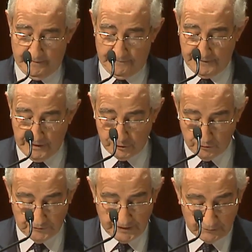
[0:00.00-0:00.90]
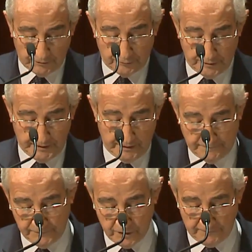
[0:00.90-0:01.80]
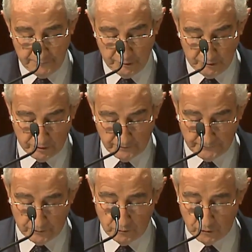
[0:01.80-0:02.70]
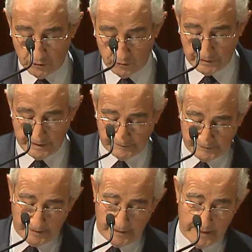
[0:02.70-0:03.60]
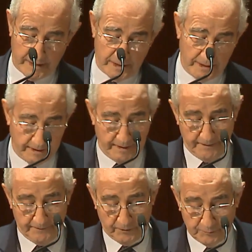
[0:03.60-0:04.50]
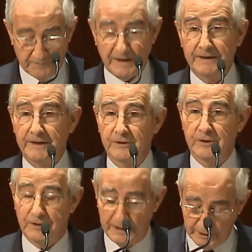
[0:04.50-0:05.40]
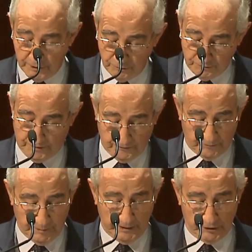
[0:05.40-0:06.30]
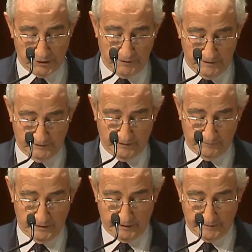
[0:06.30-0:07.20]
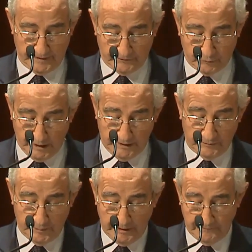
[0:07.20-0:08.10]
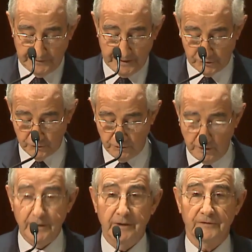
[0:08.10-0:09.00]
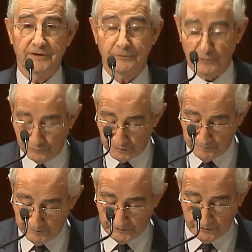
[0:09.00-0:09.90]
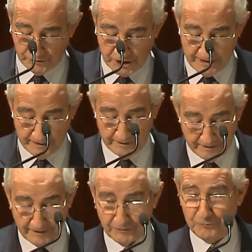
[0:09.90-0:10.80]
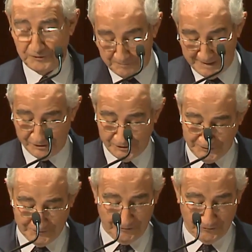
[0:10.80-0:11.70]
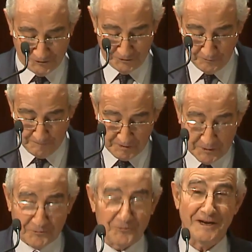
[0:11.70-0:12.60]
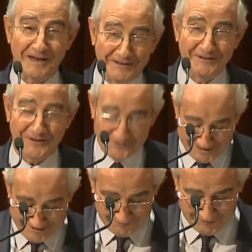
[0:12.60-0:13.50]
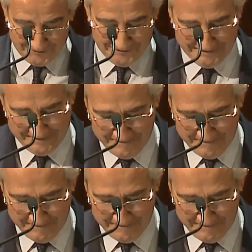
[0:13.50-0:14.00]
Financial Secretary of the Government of Hong Kong SAR, for providing the keynote speech this evening, as well as being Financial Secretary. Mr. Chan, as was mentioned, is also a trained accountant